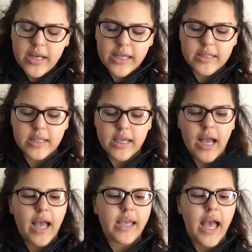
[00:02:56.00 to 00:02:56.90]
The next
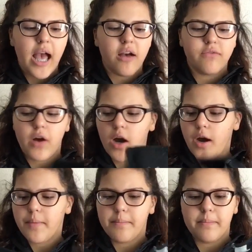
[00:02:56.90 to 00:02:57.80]
thing I have
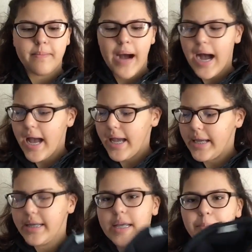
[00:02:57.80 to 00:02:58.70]
are
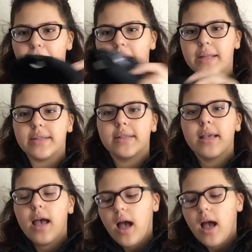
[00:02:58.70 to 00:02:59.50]
my knee pads.